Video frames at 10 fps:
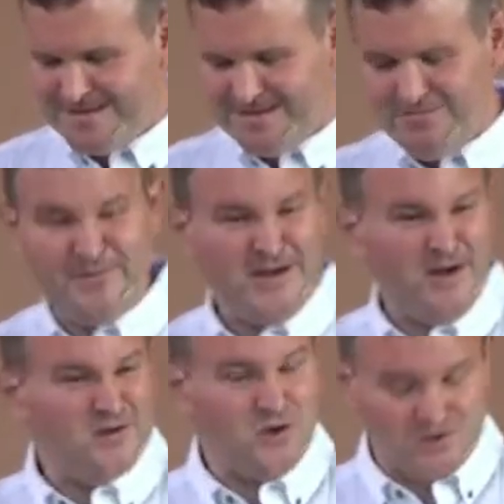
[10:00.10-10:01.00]
Where we know
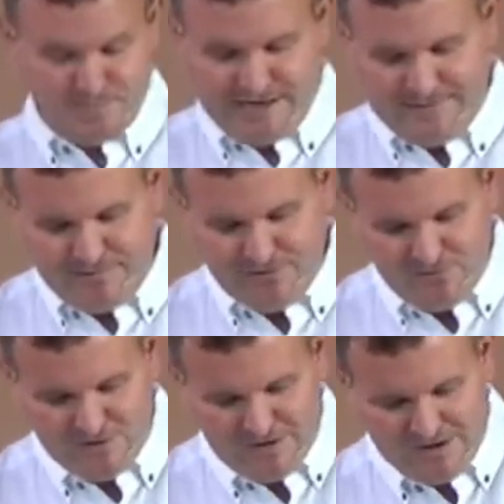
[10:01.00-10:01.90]
as God's
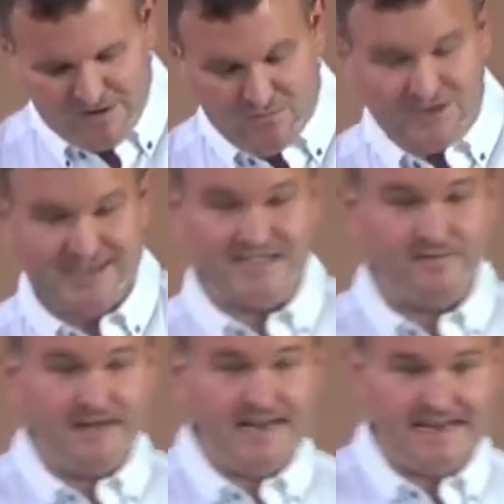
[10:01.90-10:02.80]
people we should
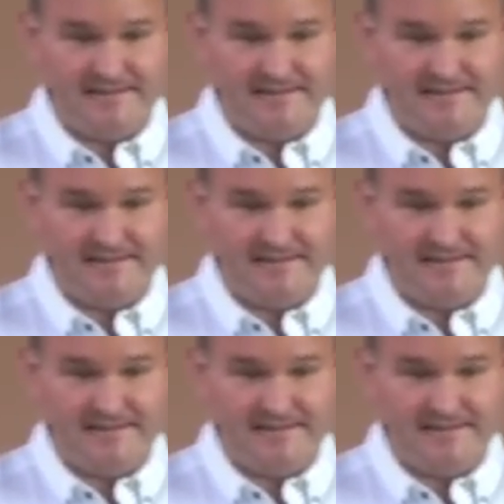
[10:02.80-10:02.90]
intervene